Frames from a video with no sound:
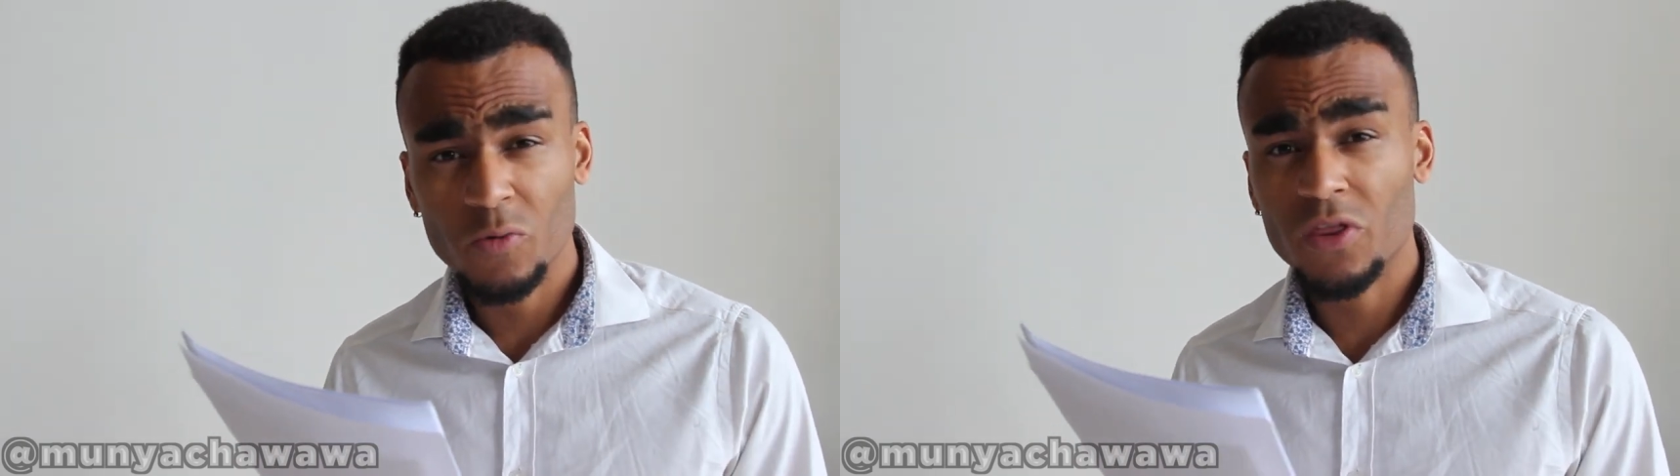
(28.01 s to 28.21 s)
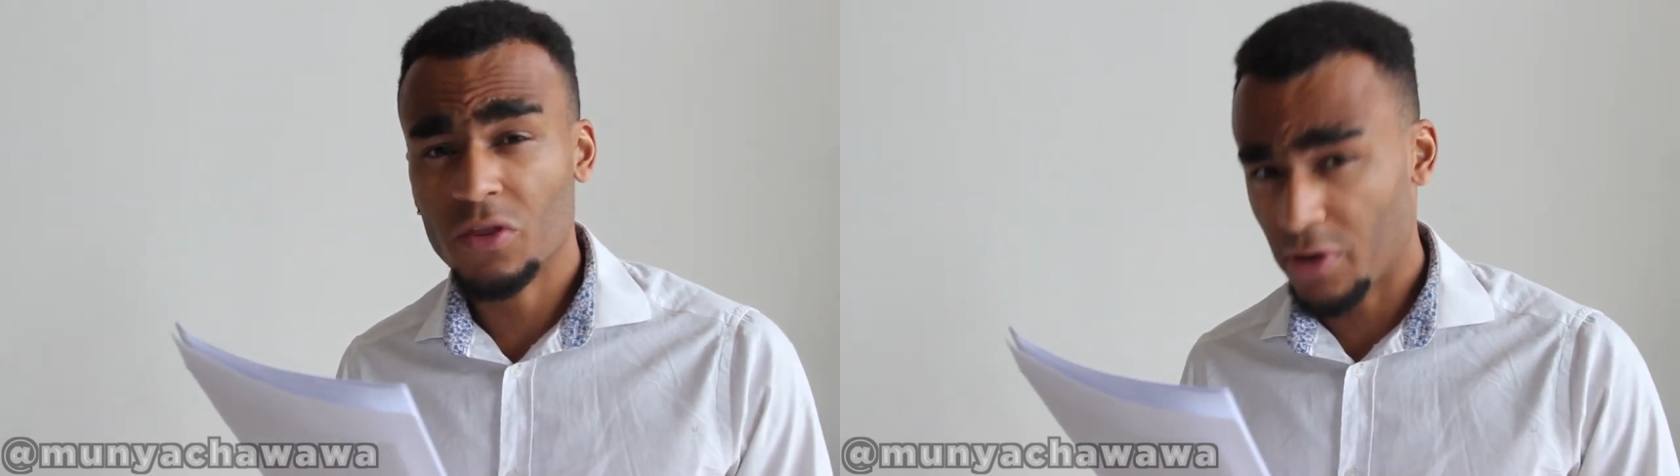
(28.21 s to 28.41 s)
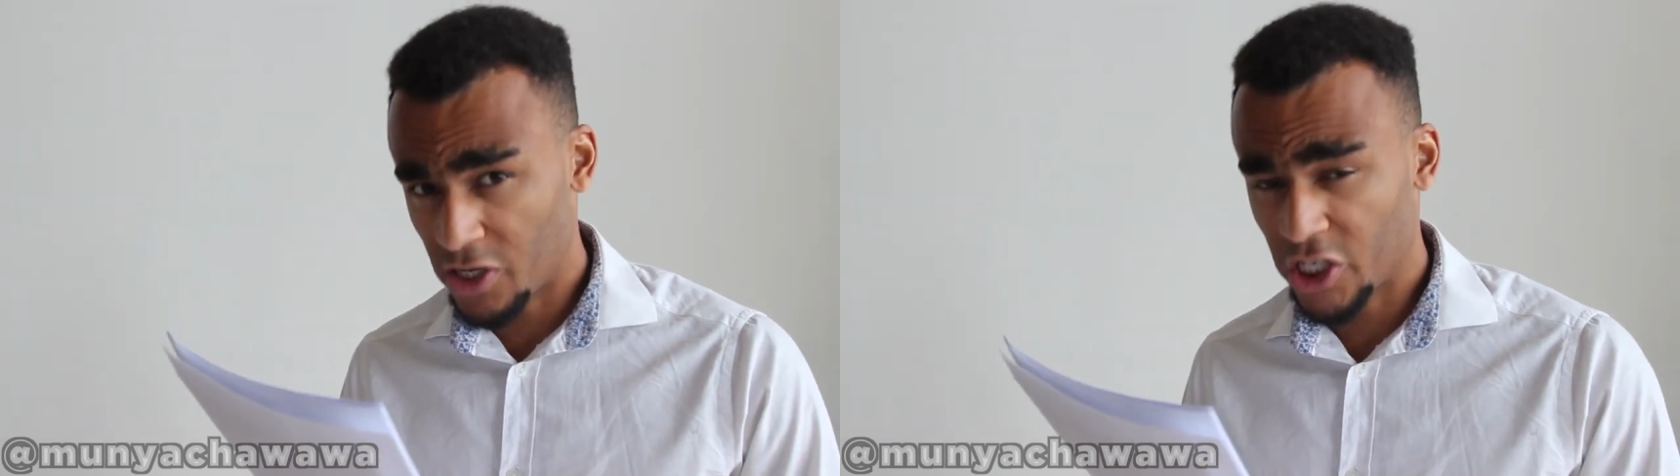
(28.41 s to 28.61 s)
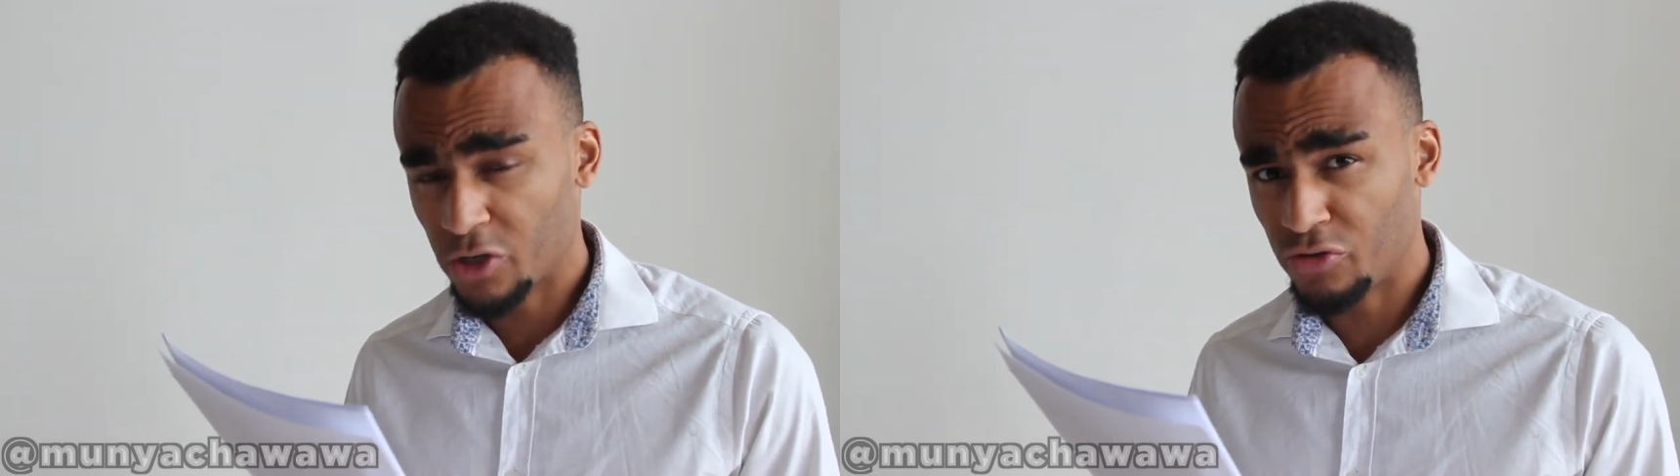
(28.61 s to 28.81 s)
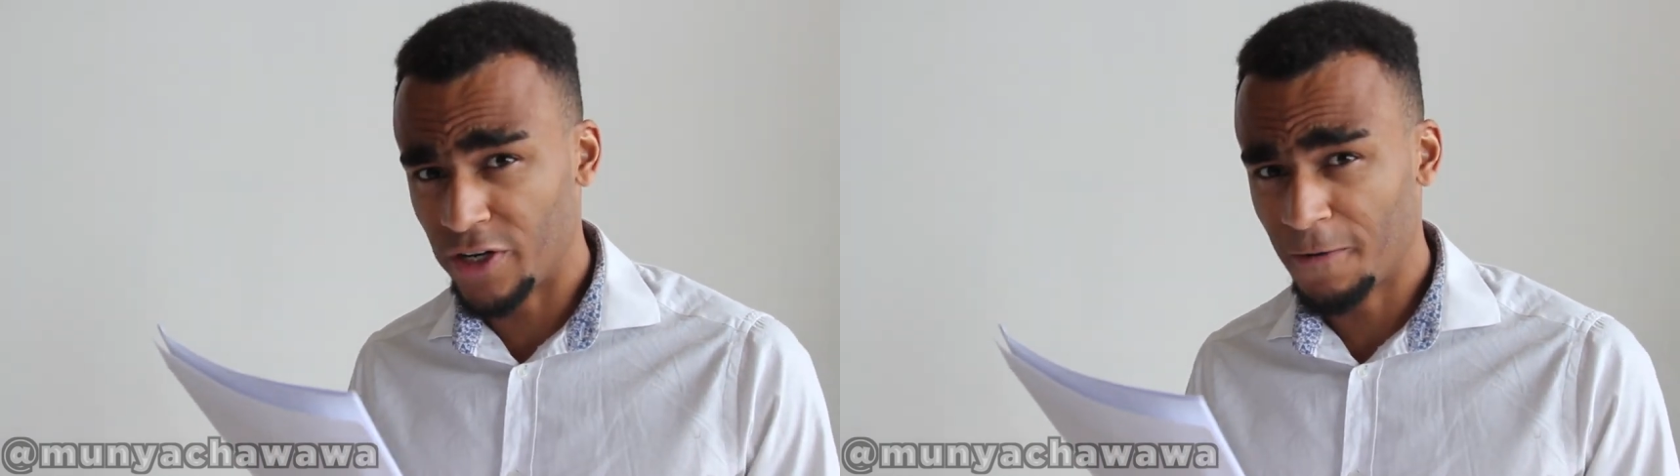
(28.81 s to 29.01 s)
with three
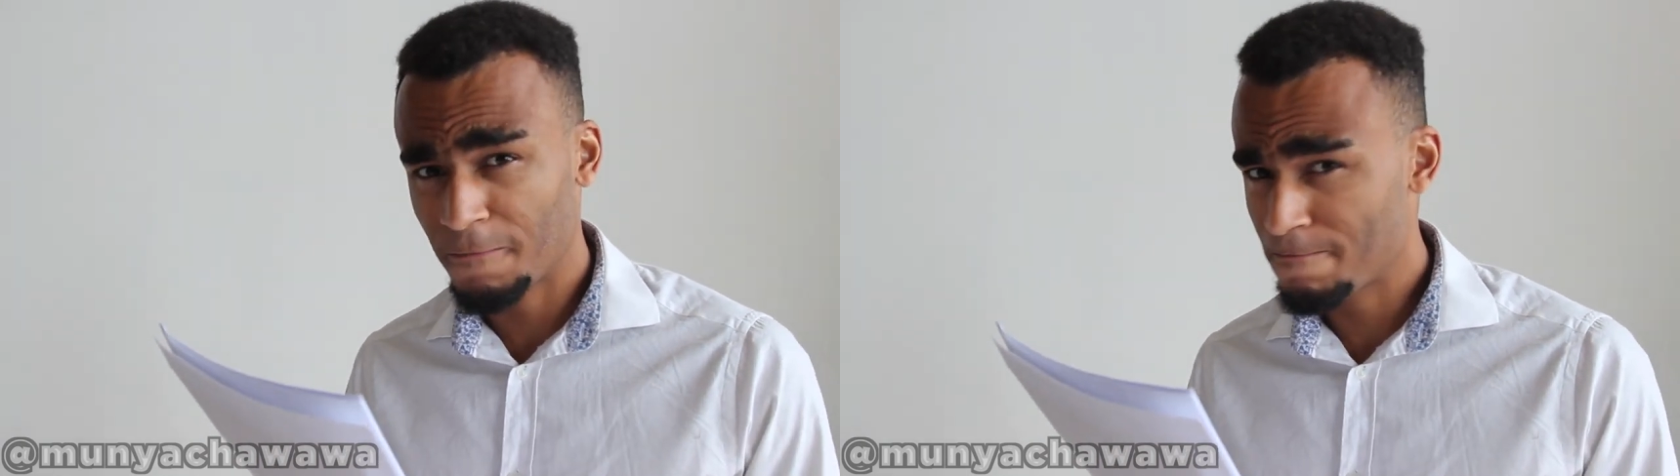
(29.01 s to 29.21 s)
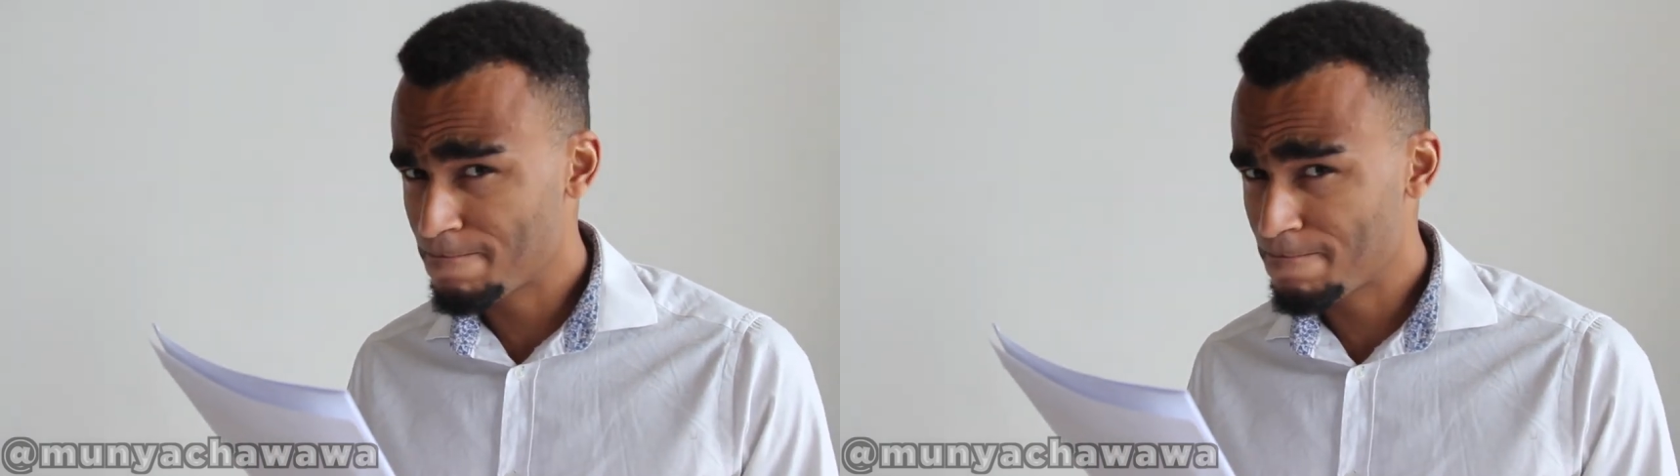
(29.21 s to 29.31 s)
children